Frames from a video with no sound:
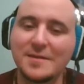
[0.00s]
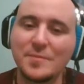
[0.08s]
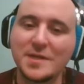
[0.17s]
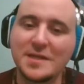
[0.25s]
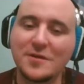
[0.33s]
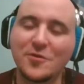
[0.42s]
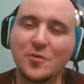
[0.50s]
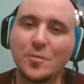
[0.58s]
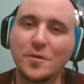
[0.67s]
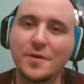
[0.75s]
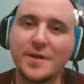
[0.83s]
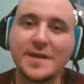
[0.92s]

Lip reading: the material world.